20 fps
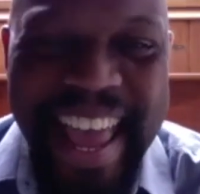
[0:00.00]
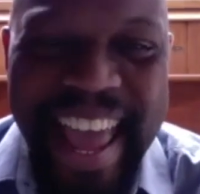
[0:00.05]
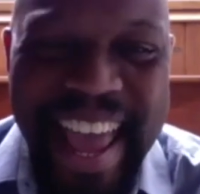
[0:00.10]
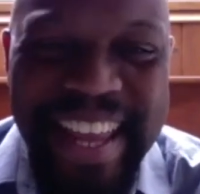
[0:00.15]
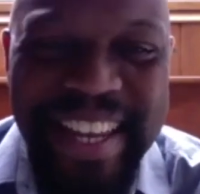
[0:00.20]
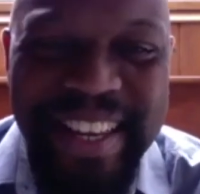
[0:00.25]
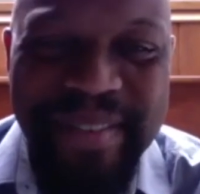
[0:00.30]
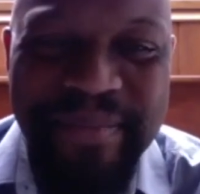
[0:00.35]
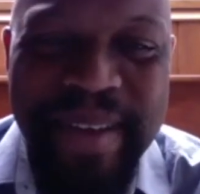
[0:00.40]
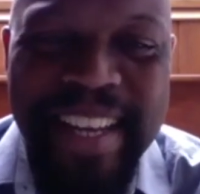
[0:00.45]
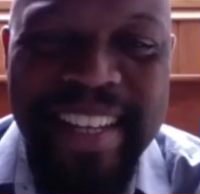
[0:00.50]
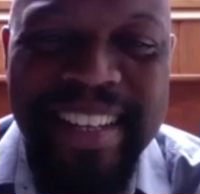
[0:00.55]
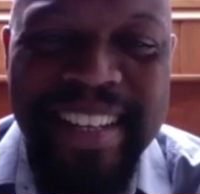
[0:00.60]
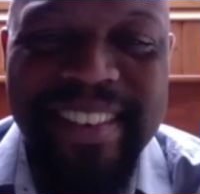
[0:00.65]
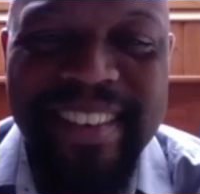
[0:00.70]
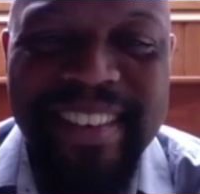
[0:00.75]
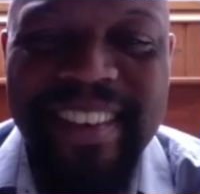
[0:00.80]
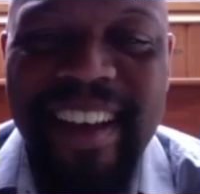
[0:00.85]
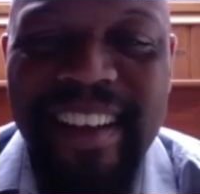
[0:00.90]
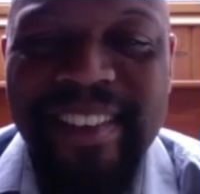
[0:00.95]
And you made
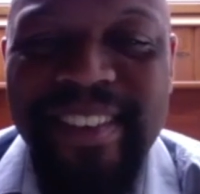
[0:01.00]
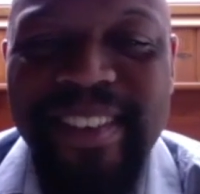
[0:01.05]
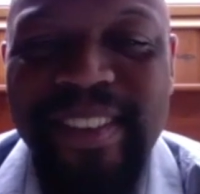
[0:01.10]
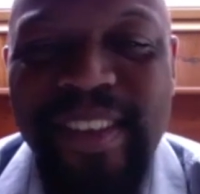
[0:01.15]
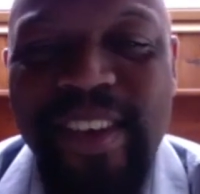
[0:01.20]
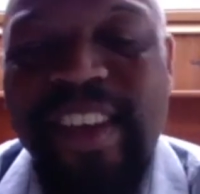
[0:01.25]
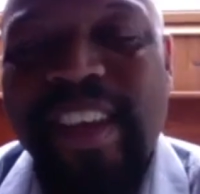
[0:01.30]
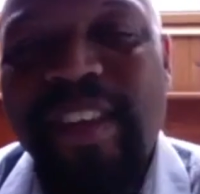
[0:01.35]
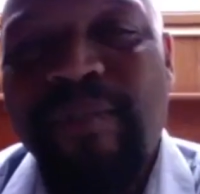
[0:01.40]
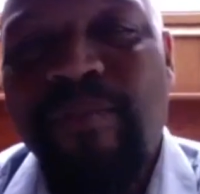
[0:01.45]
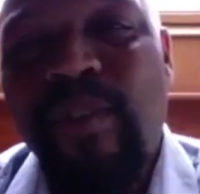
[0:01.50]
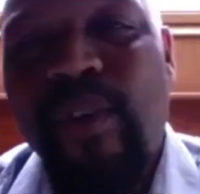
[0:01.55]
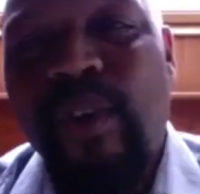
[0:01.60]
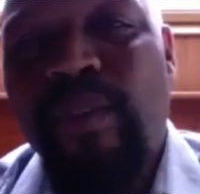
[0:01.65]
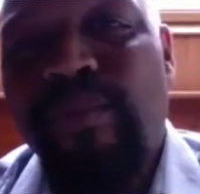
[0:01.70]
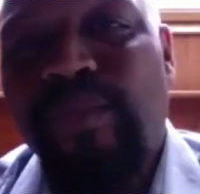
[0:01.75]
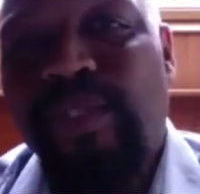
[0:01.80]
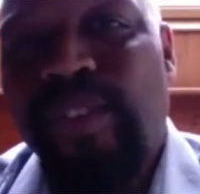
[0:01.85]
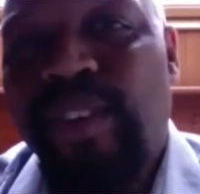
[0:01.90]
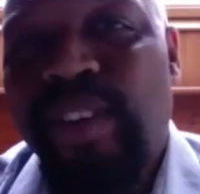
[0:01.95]
Stieg Larsson the hero
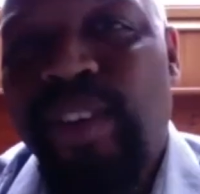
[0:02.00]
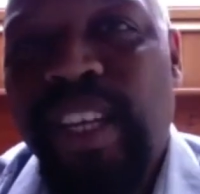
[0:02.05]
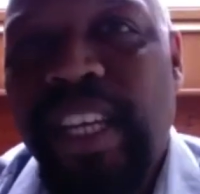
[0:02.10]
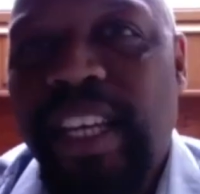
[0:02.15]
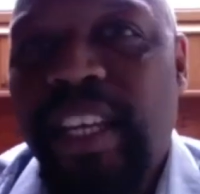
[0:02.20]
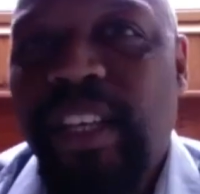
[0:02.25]
of a